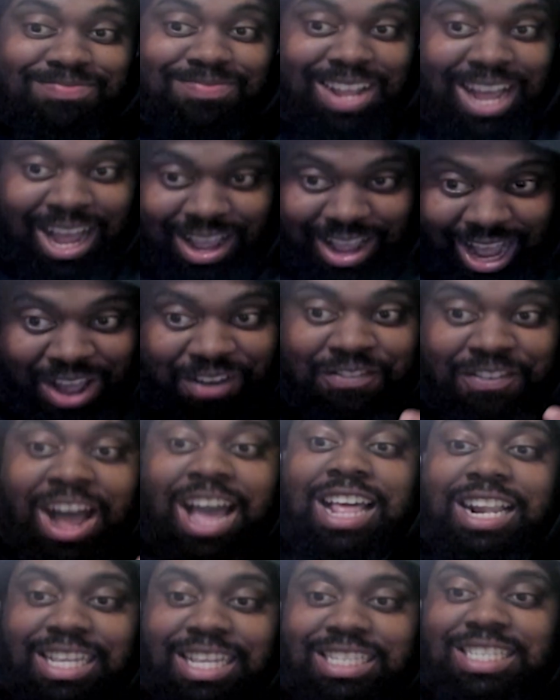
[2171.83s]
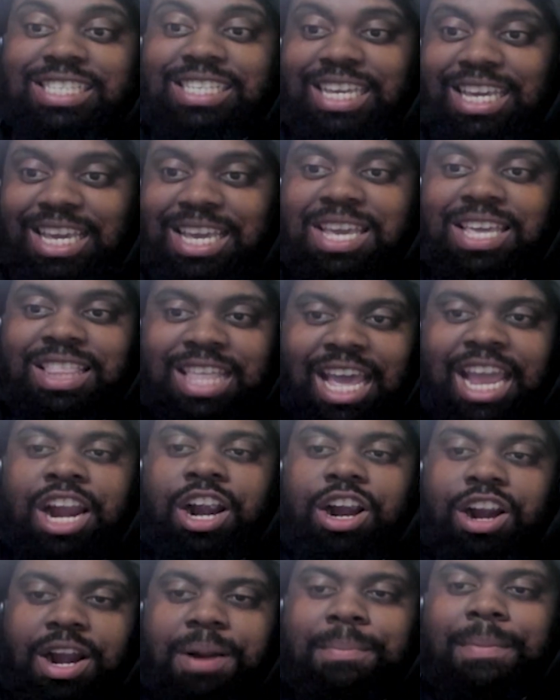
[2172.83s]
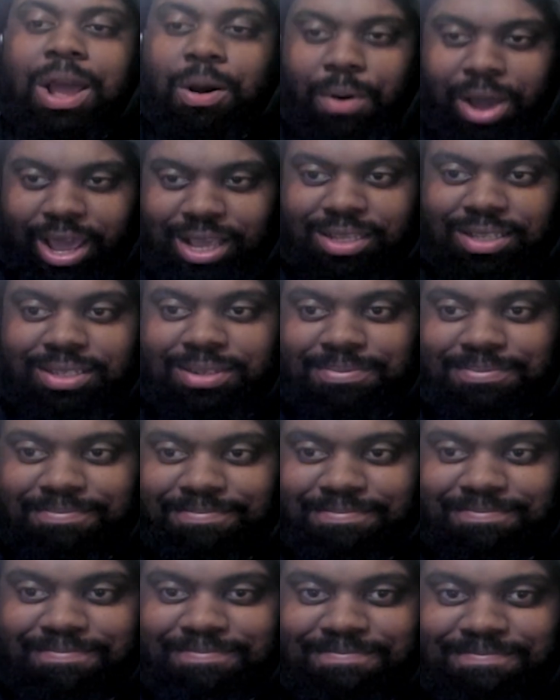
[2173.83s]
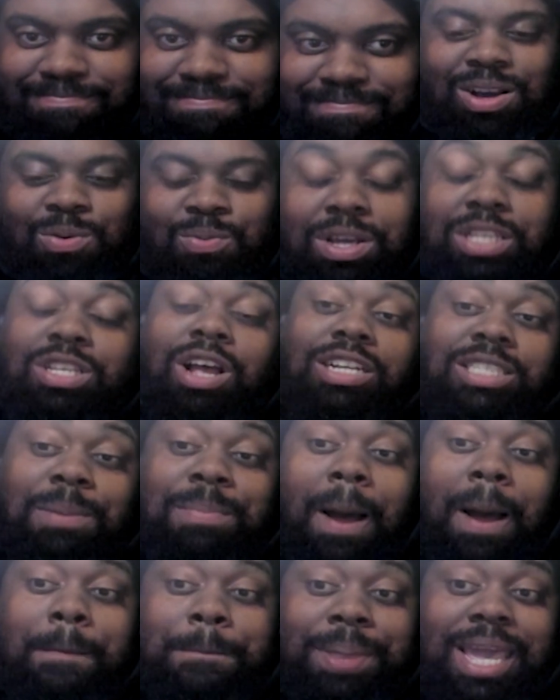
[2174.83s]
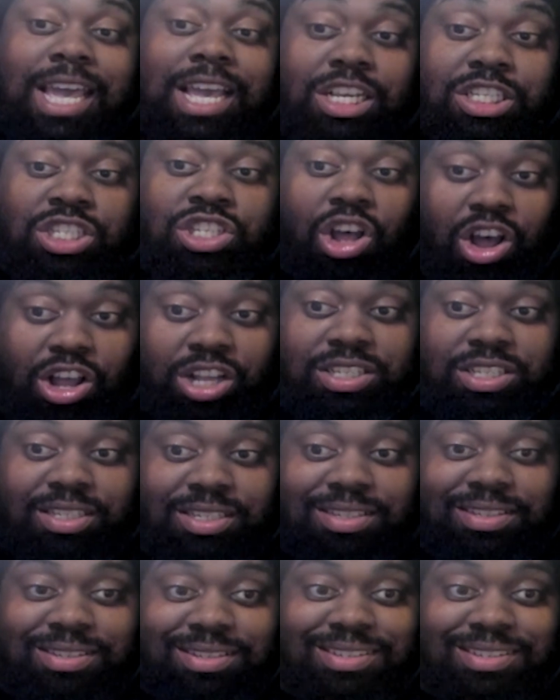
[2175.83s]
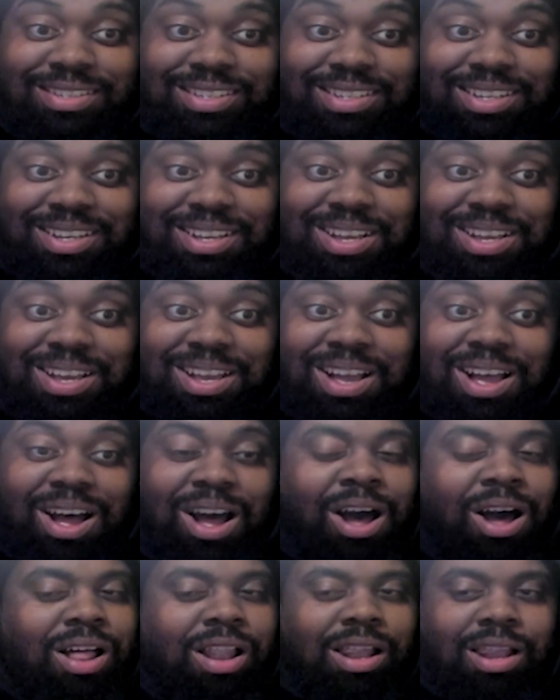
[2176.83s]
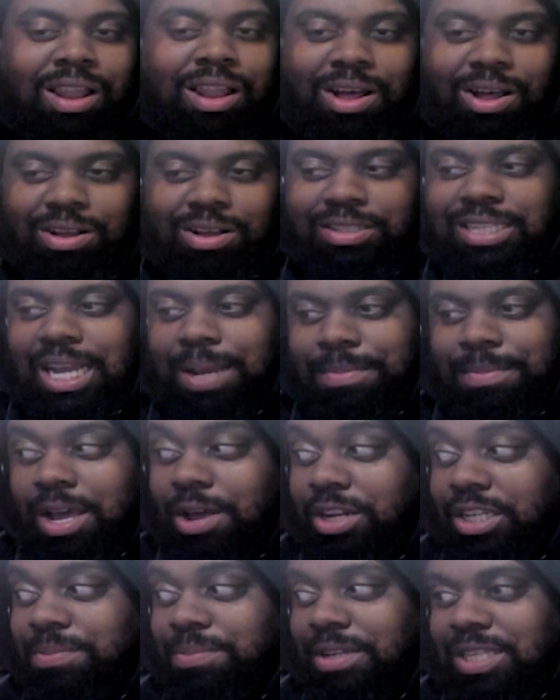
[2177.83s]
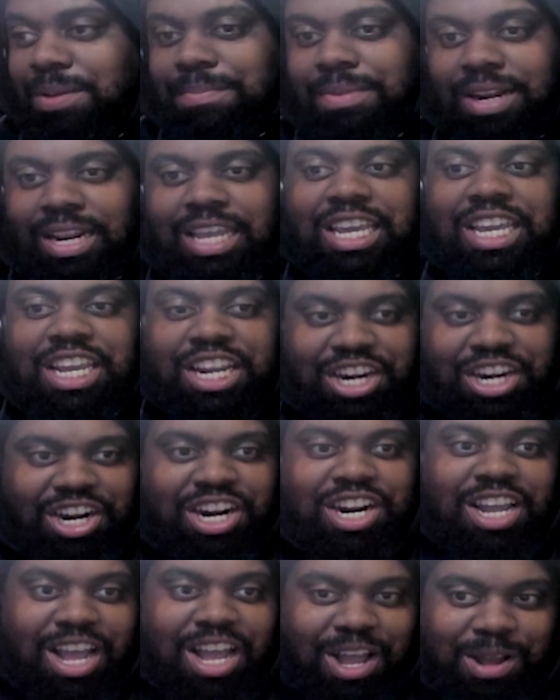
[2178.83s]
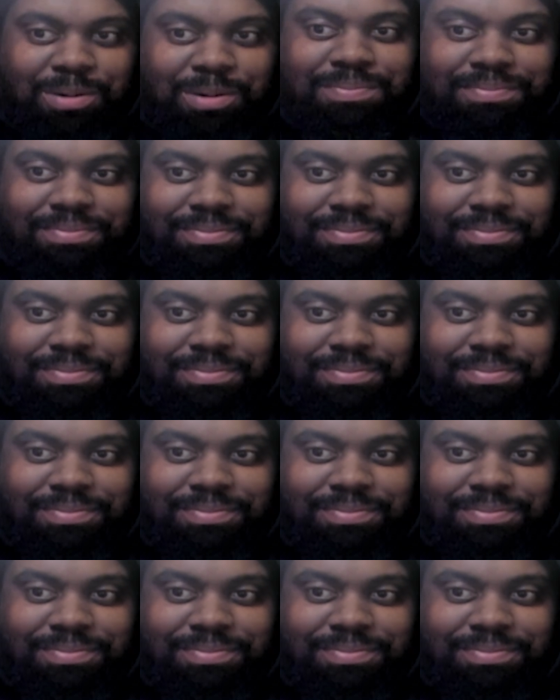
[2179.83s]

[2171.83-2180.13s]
I finally see the error in my ways. We talked about pink sauce a long time ago. This must have been a year ago.